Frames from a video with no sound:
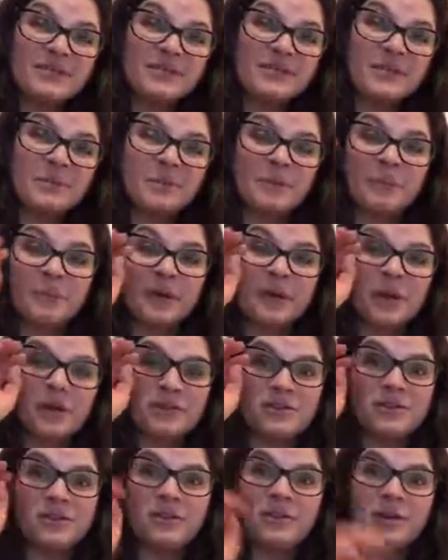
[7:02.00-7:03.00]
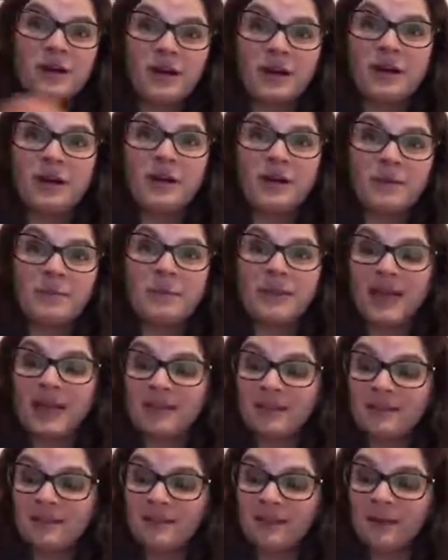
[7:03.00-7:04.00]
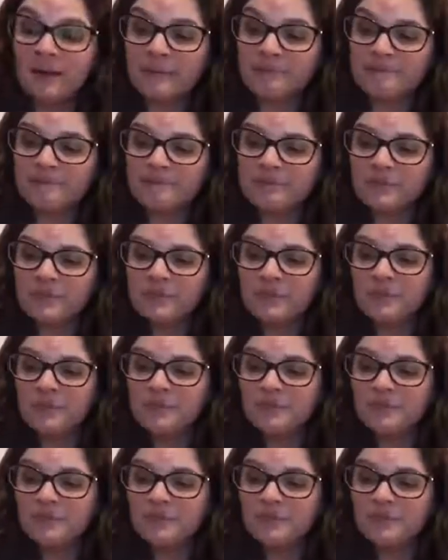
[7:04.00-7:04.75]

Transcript: but also a blend in there. So,